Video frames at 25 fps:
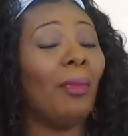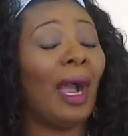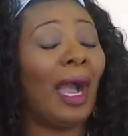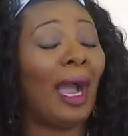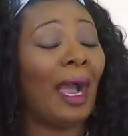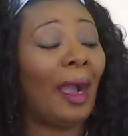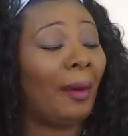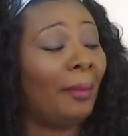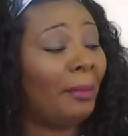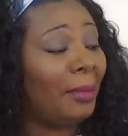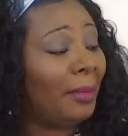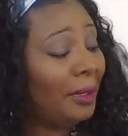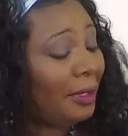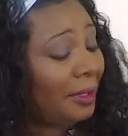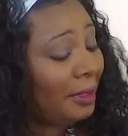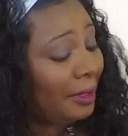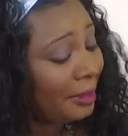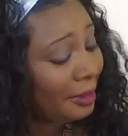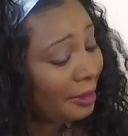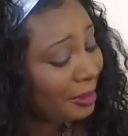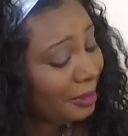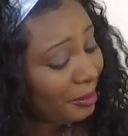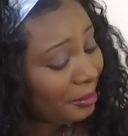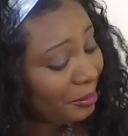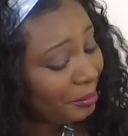
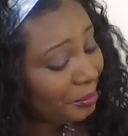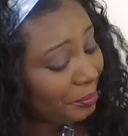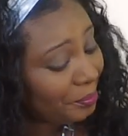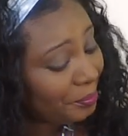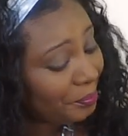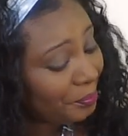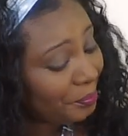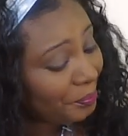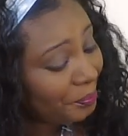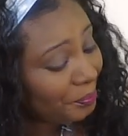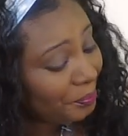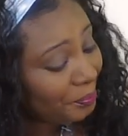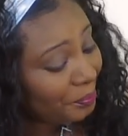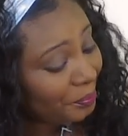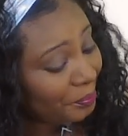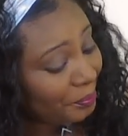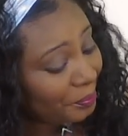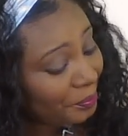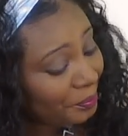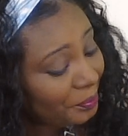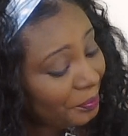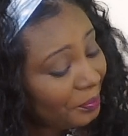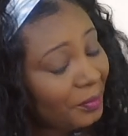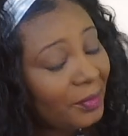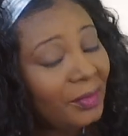Mama,
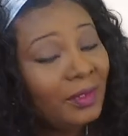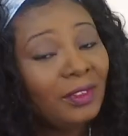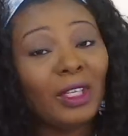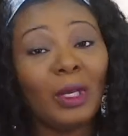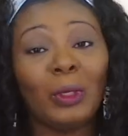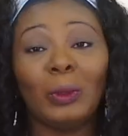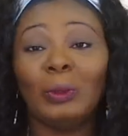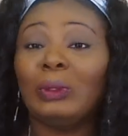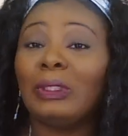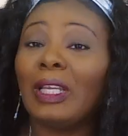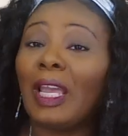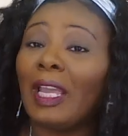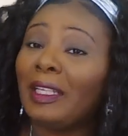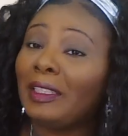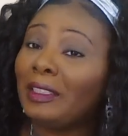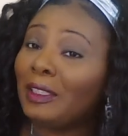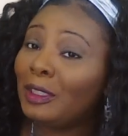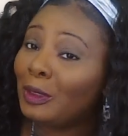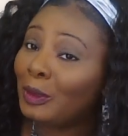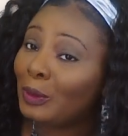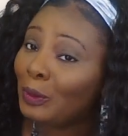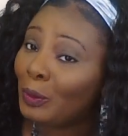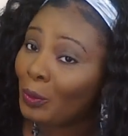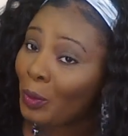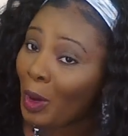don't take
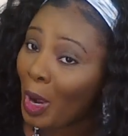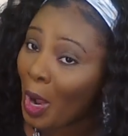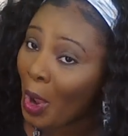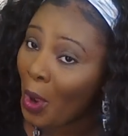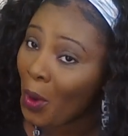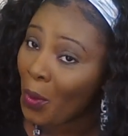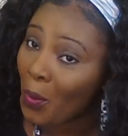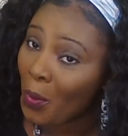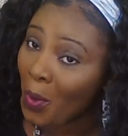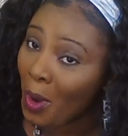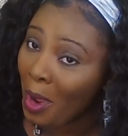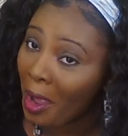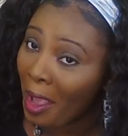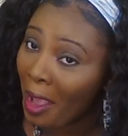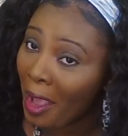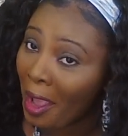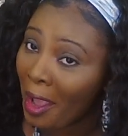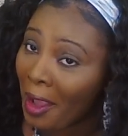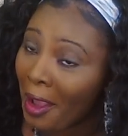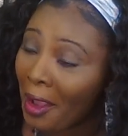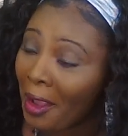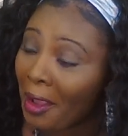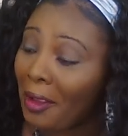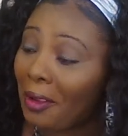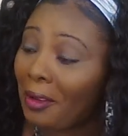this the wrong
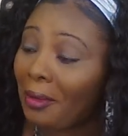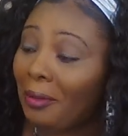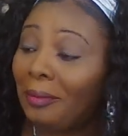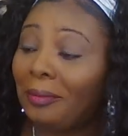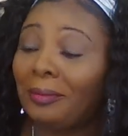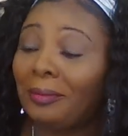way.